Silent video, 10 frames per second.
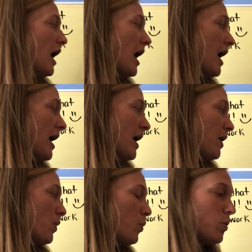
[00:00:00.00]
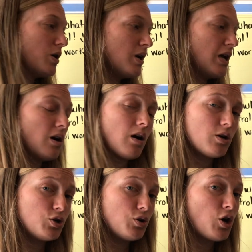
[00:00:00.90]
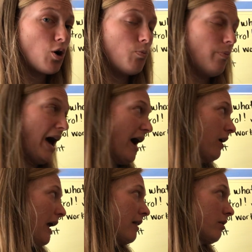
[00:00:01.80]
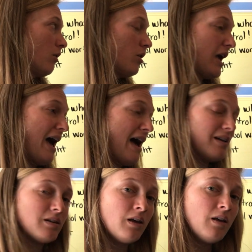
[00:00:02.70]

I would encourage you to go back and look at